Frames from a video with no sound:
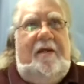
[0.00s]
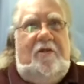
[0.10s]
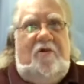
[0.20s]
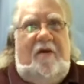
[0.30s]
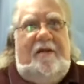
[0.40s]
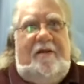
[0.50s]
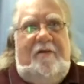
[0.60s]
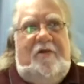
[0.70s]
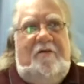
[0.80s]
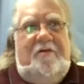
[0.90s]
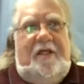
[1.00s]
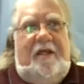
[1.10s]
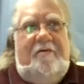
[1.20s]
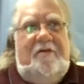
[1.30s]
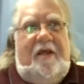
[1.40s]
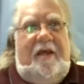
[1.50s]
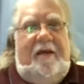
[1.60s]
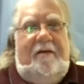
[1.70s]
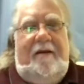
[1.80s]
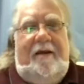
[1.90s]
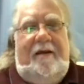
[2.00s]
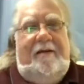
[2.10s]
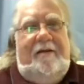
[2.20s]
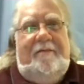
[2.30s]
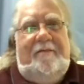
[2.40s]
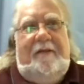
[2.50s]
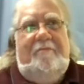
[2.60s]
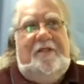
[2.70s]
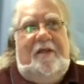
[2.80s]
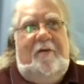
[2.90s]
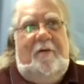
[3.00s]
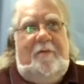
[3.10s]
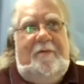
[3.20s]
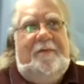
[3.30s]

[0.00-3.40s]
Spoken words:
in Trenton, New Jersey years later. And it was a hoot.